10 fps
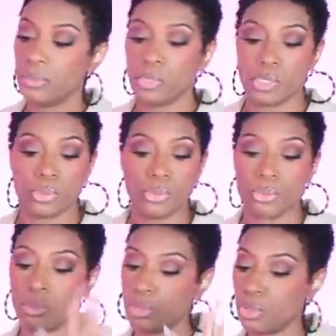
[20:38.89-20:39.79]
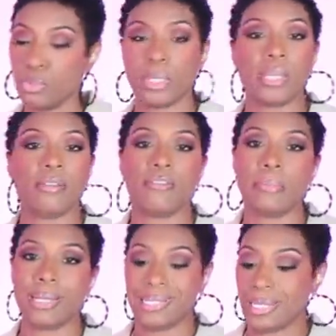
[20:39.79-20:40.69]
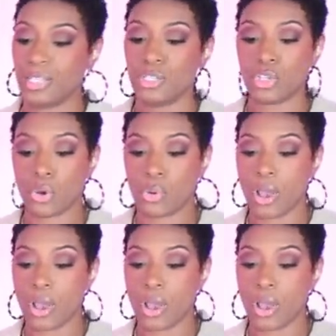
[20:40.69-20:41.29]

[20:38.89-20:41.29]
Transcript: Them shoes was too plain for my taste. So